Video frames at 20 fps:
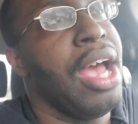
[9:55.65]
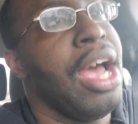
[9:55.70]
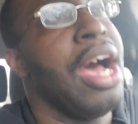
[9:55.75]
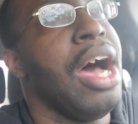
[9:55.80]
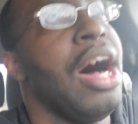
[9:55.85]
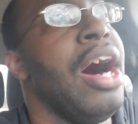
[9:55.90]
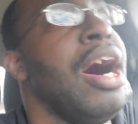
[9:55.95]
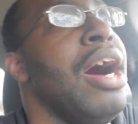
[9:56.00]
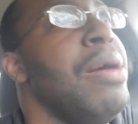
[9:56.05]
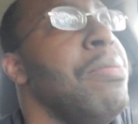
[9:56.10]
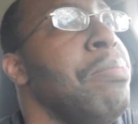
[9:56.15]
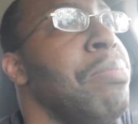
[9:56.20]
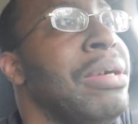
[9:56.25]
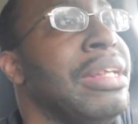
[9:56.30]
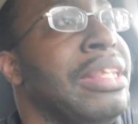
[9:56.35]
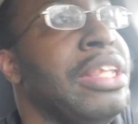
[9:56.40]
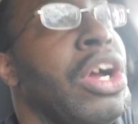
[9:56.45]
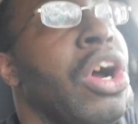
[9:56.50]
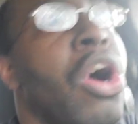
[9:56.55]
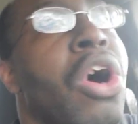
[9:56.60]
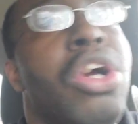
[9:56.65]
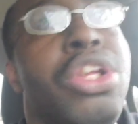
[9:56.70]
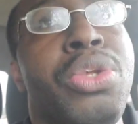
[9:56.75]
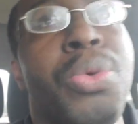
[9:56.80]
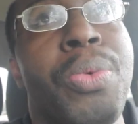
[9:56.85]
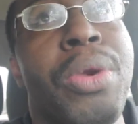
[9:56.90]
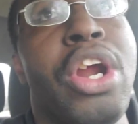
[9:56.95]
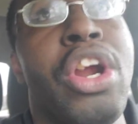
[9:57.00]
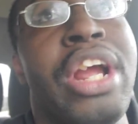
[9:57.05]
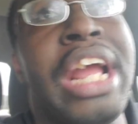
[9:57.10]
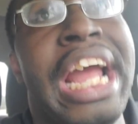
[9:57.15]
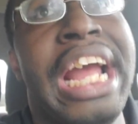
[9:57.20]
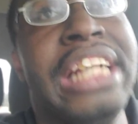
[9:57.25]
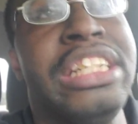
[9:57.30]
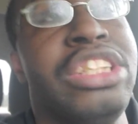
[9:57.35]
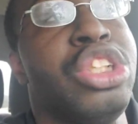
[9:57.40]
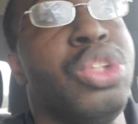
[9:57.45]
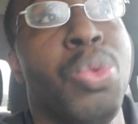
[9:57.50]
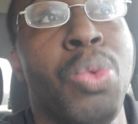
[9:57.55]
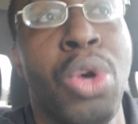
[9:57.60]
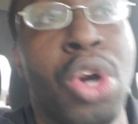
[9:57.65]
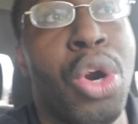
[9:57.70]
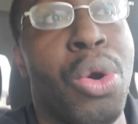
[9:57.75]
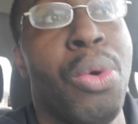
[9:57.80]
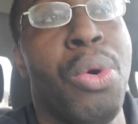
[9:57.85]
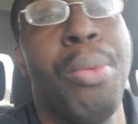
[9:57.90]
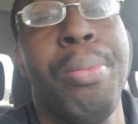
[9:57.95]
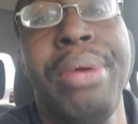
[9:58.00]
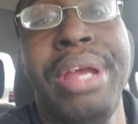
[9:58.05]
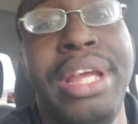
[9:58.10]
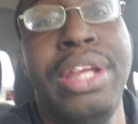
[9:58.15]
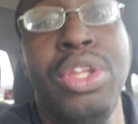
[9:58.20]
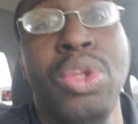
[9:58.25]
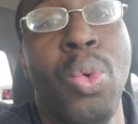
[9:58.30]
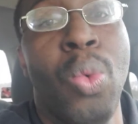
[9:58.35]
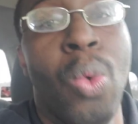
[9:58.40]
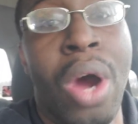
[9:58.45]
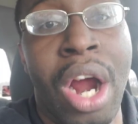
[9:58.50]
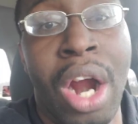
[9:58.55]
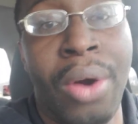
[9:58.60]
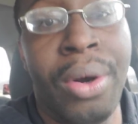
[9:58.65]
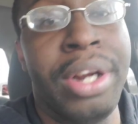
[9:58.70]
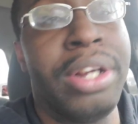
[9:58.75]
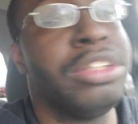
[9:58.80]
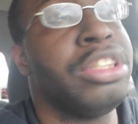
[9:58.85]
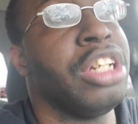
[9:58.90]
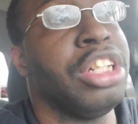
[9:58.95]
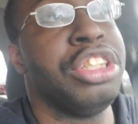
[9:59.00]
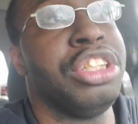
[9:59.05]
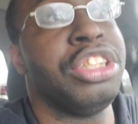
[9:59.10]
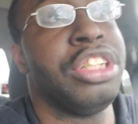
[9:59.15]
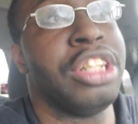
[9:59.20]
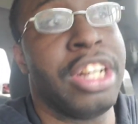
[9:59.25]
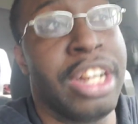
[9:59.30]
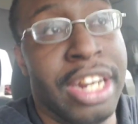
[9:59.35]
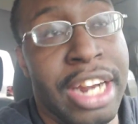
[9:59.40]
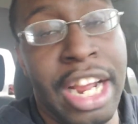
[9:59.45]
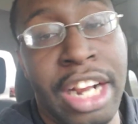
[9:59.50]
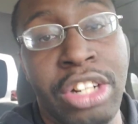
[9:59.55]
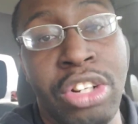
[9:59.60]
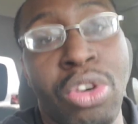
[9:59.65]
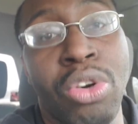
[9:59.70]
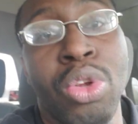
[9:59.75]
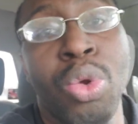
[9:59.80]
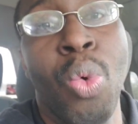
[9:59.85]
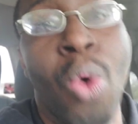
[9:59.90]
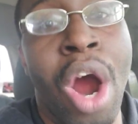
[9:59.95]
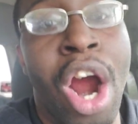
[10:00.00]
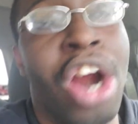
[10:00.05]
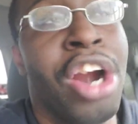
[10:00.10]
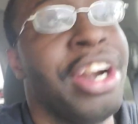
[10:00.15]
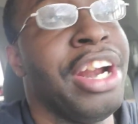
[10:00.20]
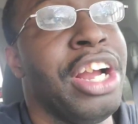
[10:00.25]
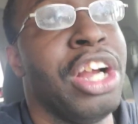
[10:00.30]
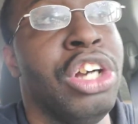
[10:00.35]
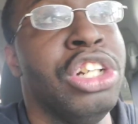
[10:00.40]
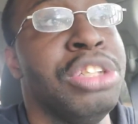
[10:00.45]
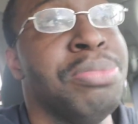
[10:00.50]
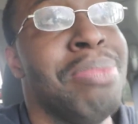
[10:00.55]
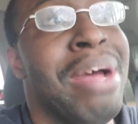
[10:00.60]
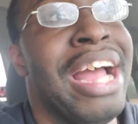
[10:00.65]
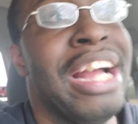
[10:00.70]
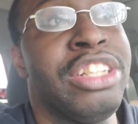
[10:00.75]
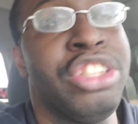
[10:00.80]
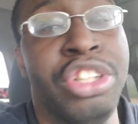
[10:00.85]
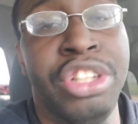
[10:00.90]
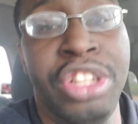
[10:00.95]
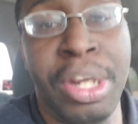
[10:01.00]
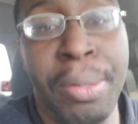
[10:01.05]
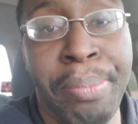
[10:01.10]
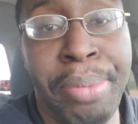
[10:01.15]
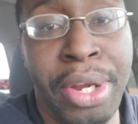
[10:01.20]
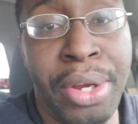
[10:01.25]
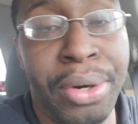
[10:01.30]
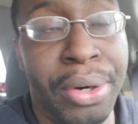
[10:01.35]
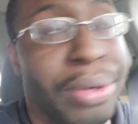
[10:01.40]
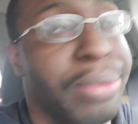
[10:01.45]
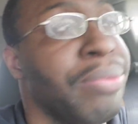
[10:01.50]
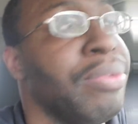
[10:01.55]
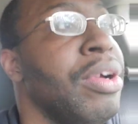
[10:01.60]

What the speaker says: But there are the rare cases where it will be the wiring, such as the connector or the wiring that goes back to the computer.